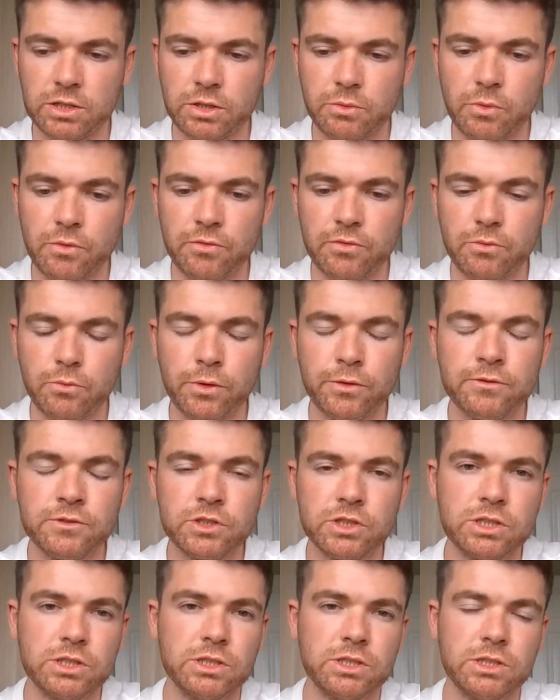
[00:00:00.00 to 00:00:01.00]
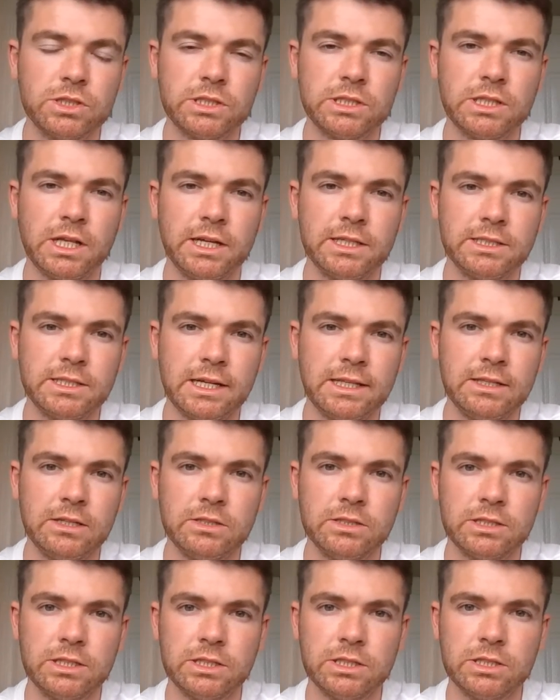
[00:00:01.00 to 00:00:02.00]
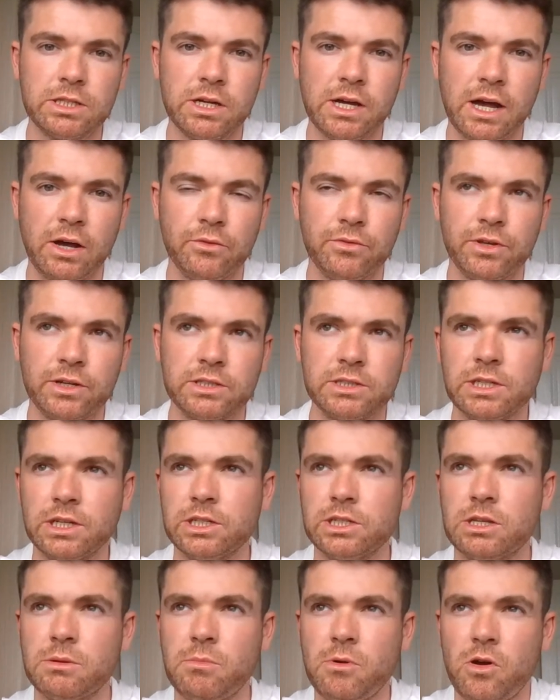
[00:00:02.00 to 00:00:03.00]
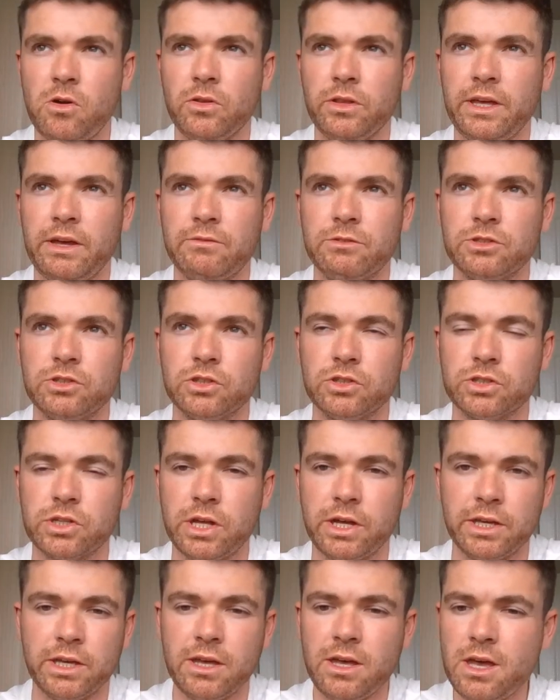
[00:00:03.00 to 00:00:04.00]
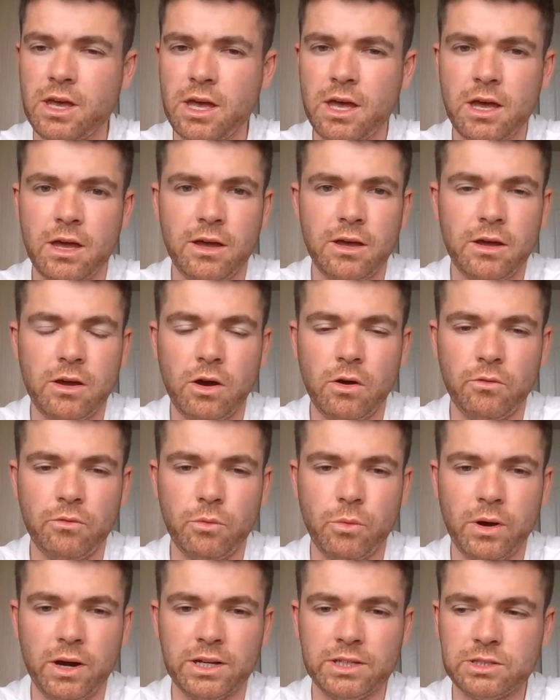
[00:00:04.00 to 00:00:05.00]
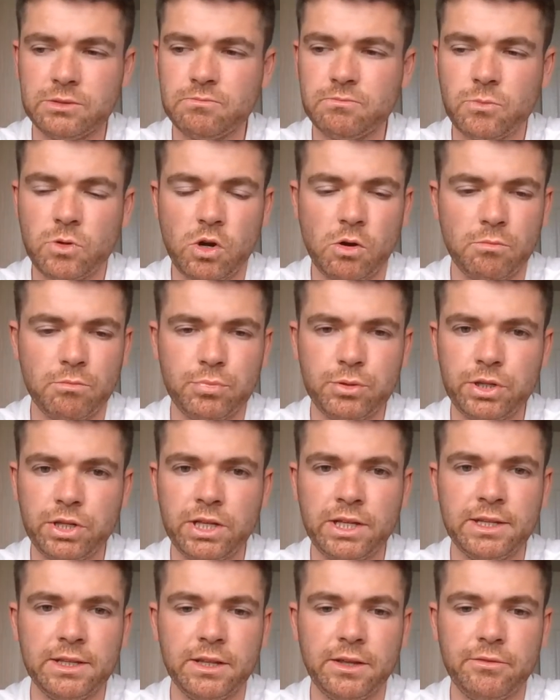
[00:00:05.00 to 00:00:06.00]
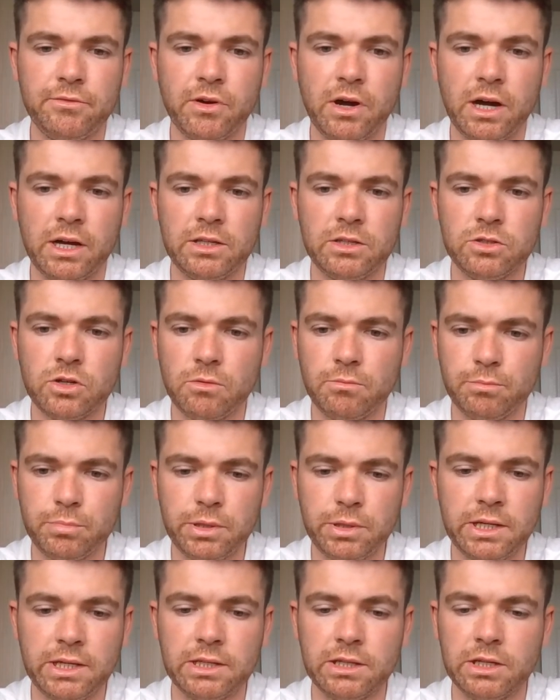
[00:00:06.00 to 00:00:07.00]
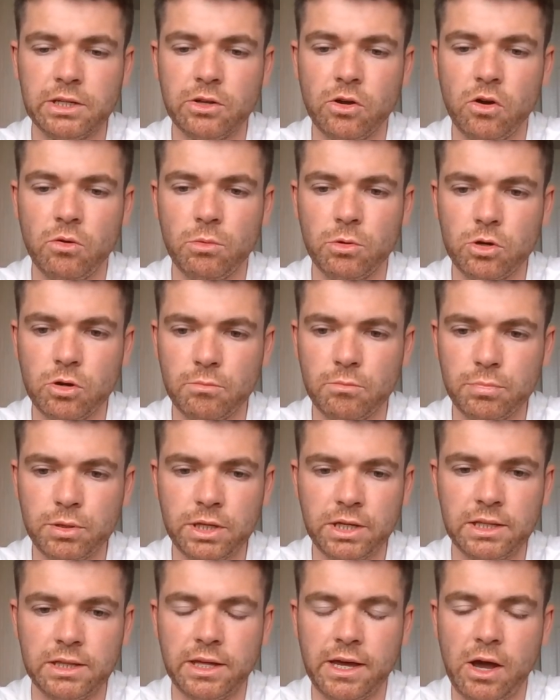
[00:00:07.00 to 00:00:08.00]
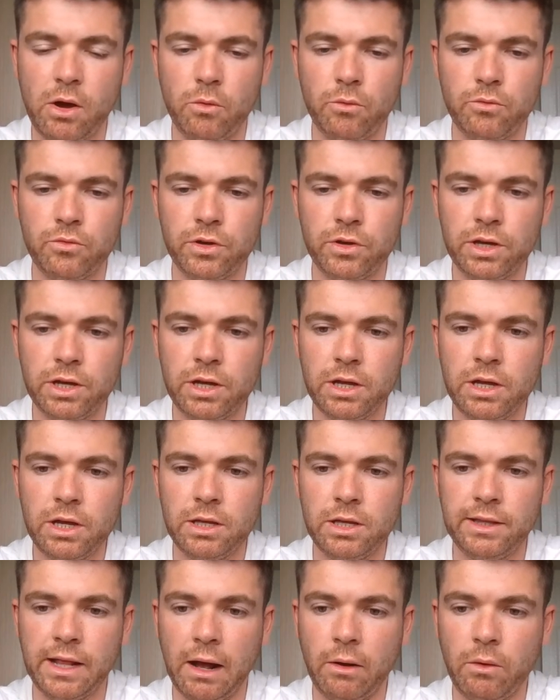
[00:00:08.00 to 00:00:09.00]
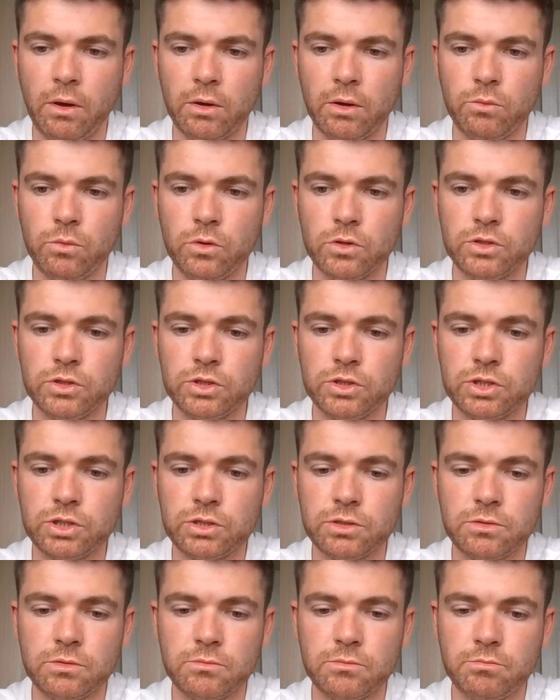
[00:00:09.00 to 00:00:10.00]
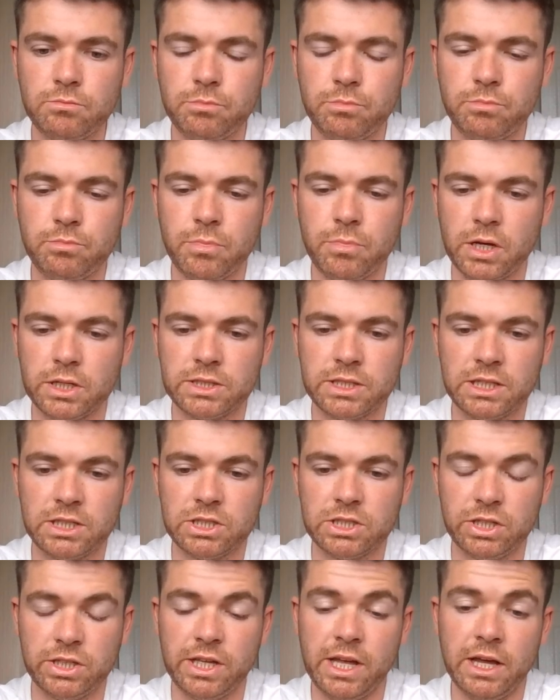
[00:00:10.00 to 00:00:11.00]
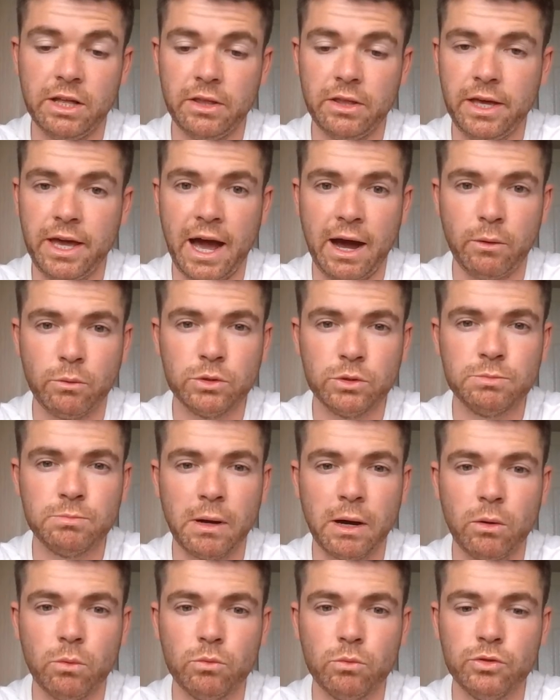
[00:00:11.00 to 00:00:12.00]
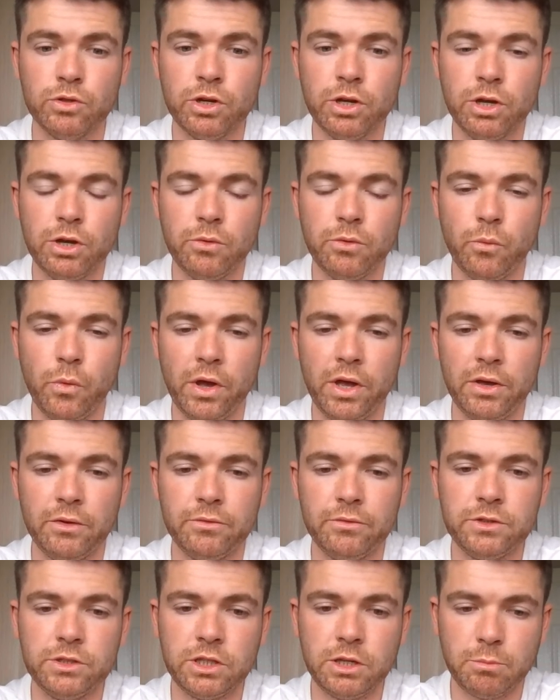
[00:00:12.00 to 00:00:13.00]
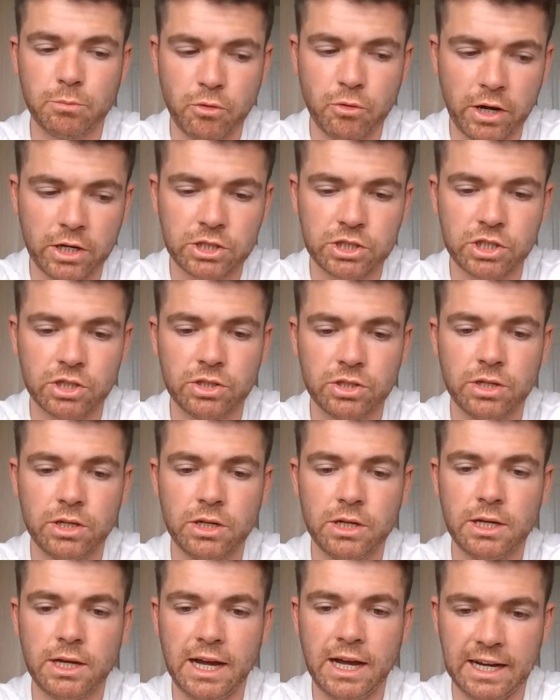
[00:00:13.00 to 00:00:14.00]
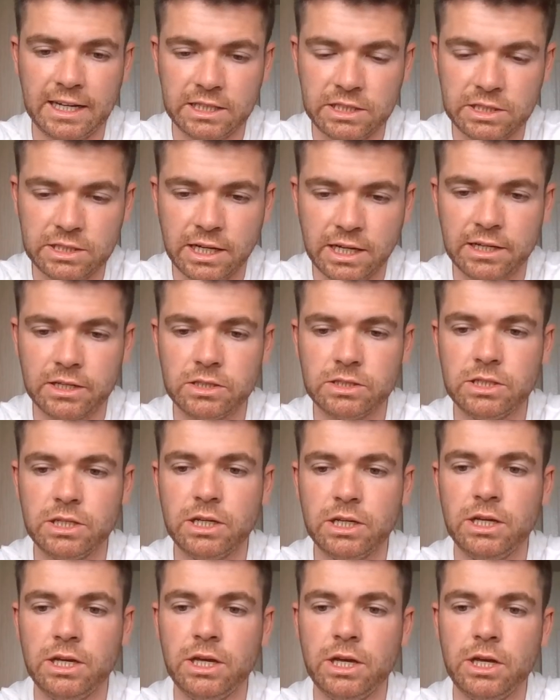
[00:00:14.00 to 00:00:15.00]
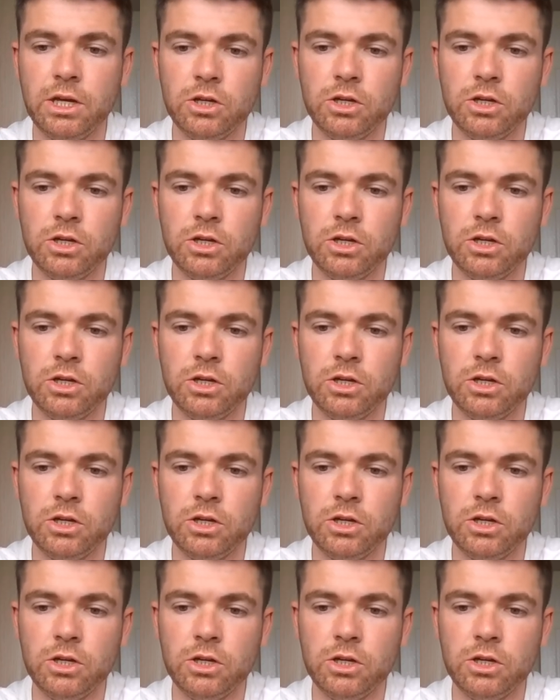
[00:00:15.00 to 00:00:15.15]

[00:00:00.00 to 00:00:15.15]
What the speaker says: with slight tendencies to health anxiety, but only ever so slight. Otherwise, completely fine, completely normal, completely healthy. Now I was essentially nearly housebound with depression, anxiety,